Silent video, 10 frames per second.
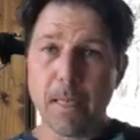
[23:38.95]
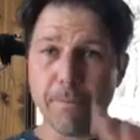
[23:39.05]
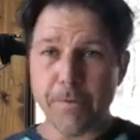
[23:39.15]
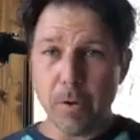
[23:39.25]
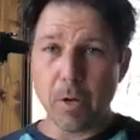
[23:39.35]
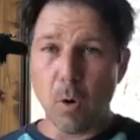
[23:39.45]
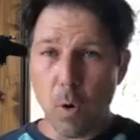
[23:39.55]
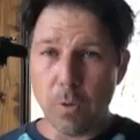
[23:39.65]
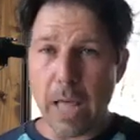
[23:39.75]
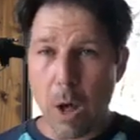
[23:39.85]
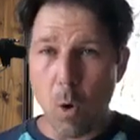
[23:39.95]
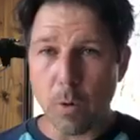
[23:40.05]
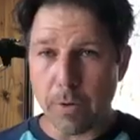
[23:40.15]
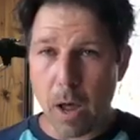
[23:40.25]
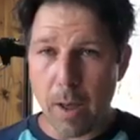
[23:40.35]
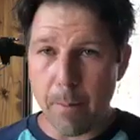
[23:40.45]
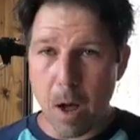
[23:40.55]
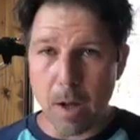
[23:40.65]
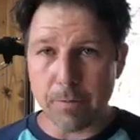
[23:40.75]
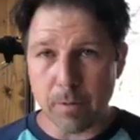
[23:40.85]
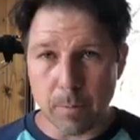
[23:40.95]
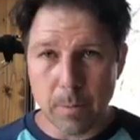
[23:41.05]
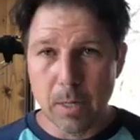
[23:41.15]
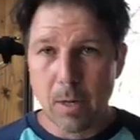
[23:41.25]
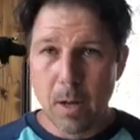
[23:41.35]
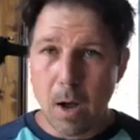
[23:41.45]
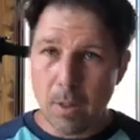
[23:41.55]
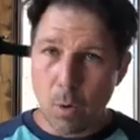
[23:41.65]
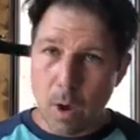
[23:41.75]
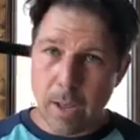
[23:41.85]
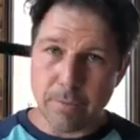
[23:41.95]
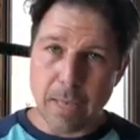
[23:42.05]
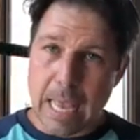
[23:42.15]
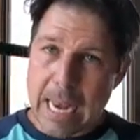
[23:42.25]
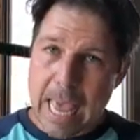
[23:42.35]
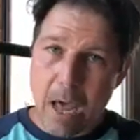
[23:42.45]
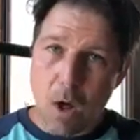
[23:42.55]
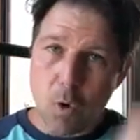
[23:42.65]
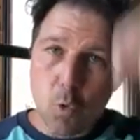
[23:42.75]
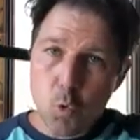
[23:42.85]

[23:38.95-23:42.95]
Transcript: If you can hold that whole time, awesome. Otherwise, inhale.